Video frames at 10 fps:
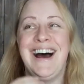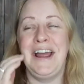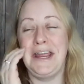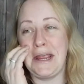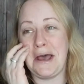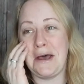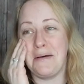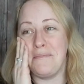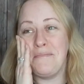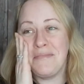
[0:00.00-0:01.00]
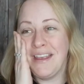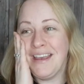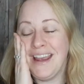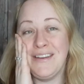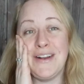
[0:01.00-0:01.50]
I, um,
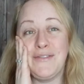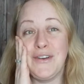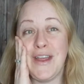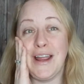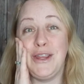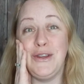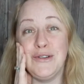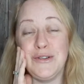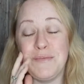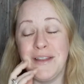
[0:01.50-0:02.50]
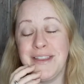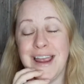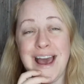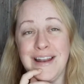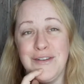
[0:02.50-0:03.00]
even after that huge month I
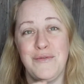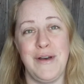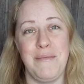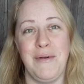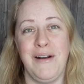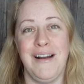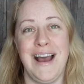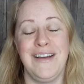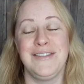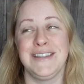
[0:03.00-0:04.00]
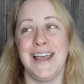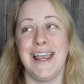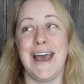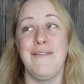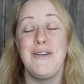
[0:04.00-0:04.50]
had in November, I was
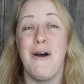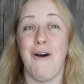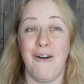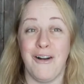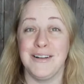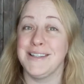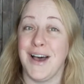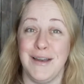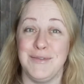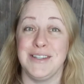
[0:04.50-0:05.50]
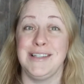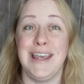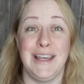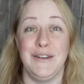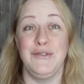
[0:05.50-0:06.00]
like having a hard time just
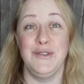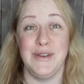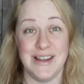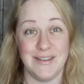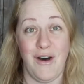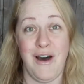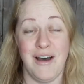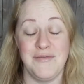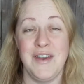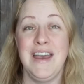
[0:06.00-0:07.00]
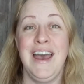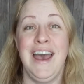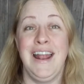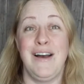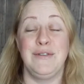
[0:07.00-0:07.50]
taking a few days off.
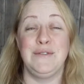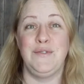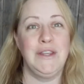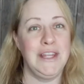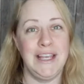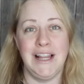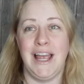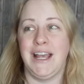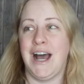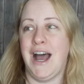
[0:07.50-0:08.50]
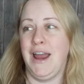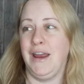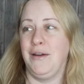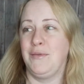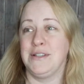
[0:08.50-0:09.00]
And I was feeling like
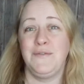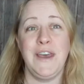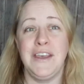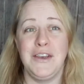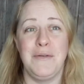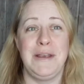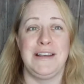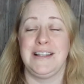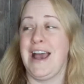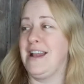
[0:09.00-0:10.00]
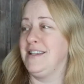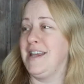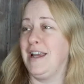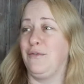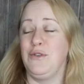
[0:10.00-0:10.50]
I was a failure because I had to
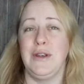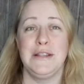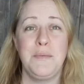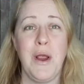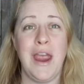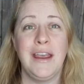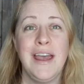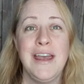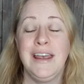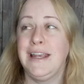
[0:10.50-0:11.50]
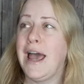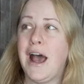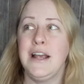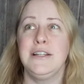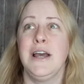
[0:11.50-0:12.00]
take a few days break. Yet
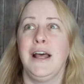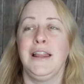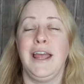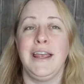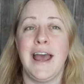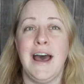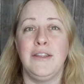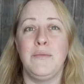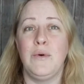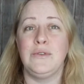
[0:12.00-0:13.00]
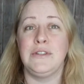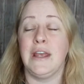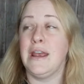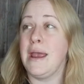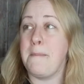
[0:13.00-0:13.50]
I like had the most
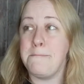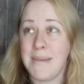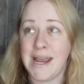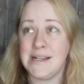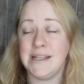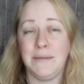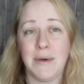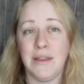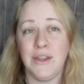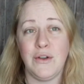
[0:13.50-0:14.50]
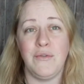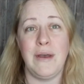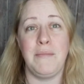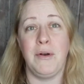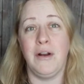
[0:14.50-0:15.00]
amazing month in
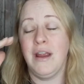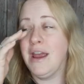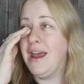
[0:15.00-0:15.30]
November